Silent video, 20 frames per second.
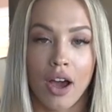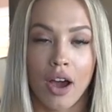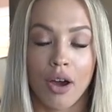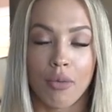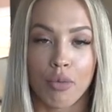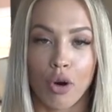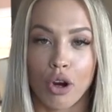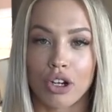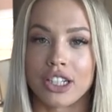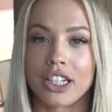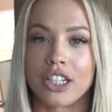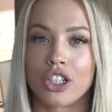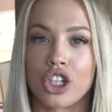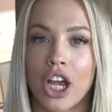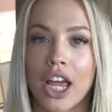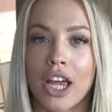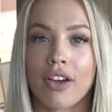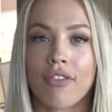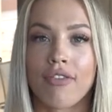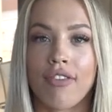a protein
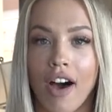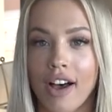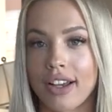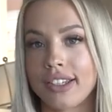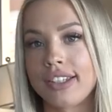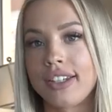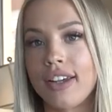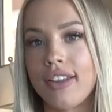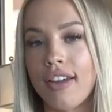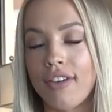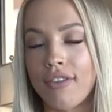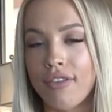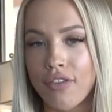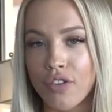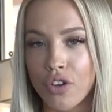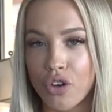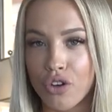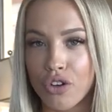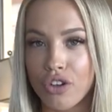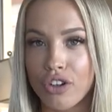shake faster than
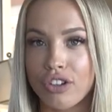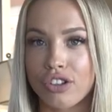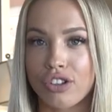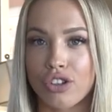food.